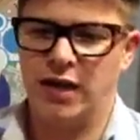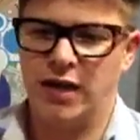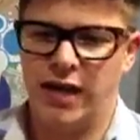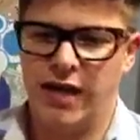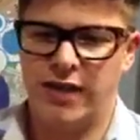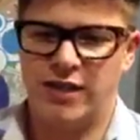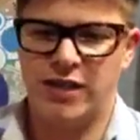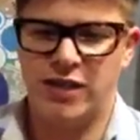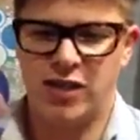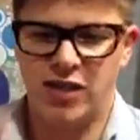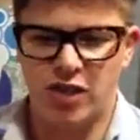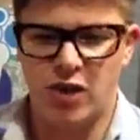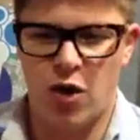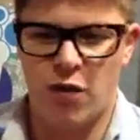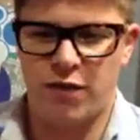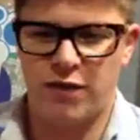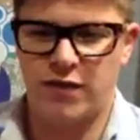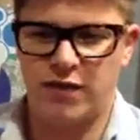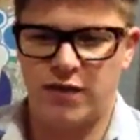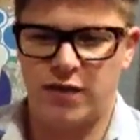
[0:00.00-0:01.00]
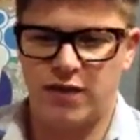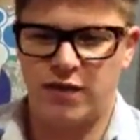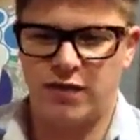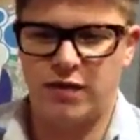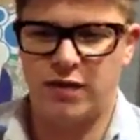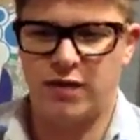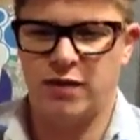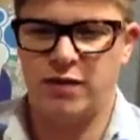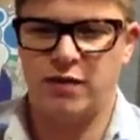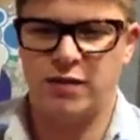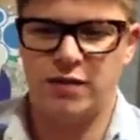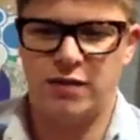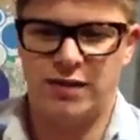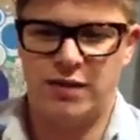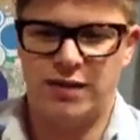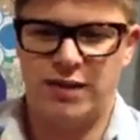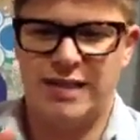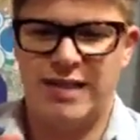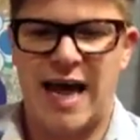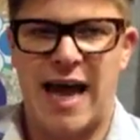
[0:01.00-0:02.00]
It's a soft,
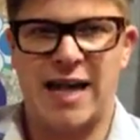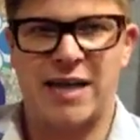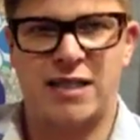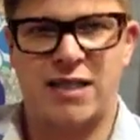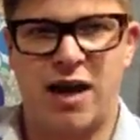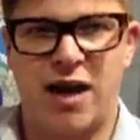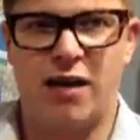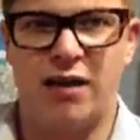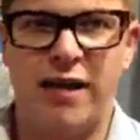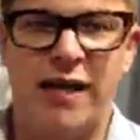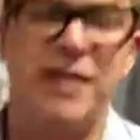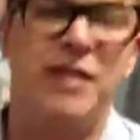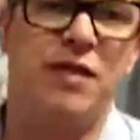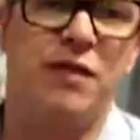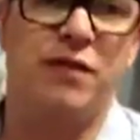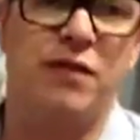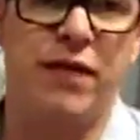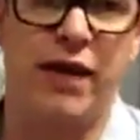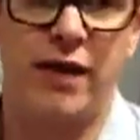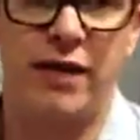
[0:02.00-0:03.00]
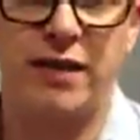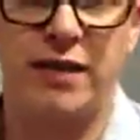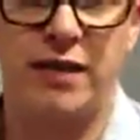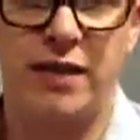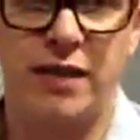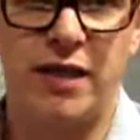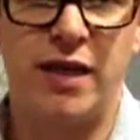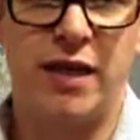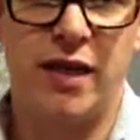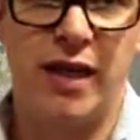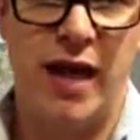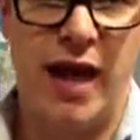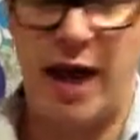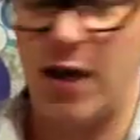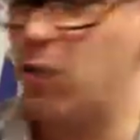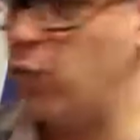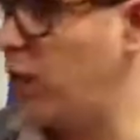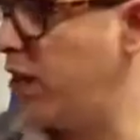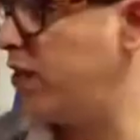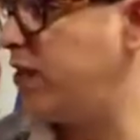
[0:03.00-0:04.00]
tactile interface,
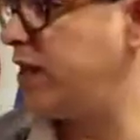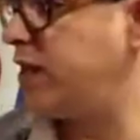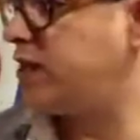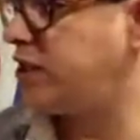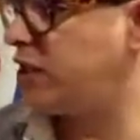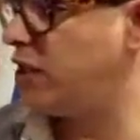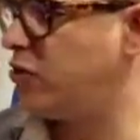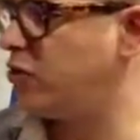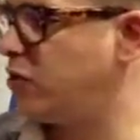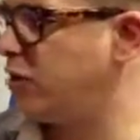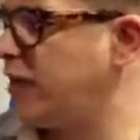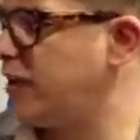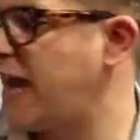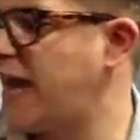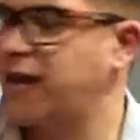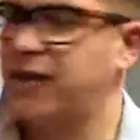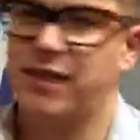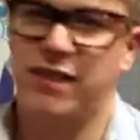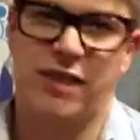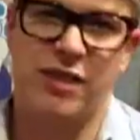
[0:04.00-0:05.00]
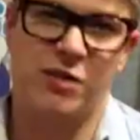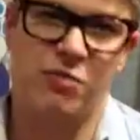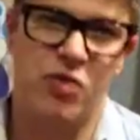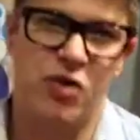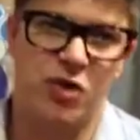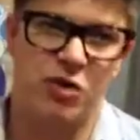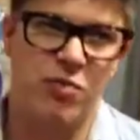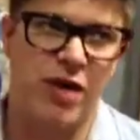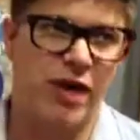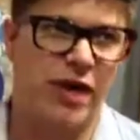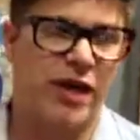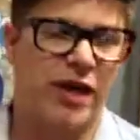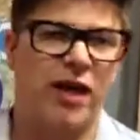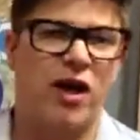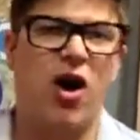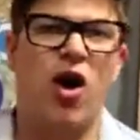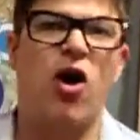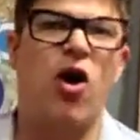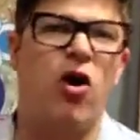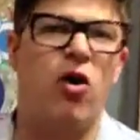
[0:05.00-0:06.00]
and with this children can access music making in
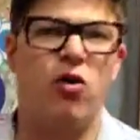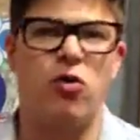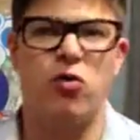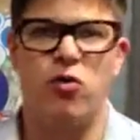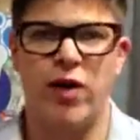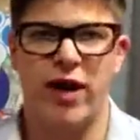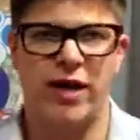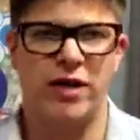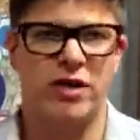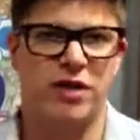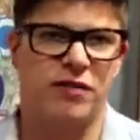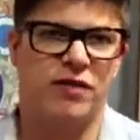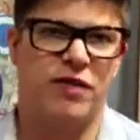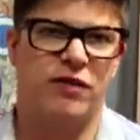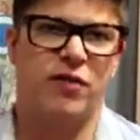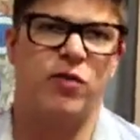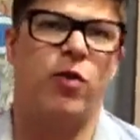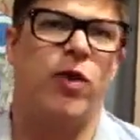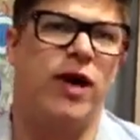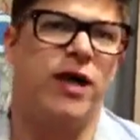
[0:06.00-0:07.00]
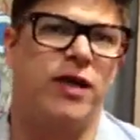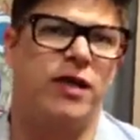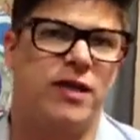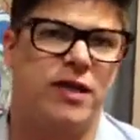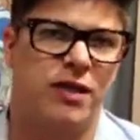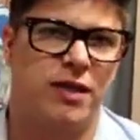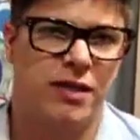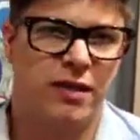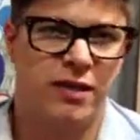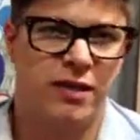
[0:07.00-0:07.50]
a whole range of different ways.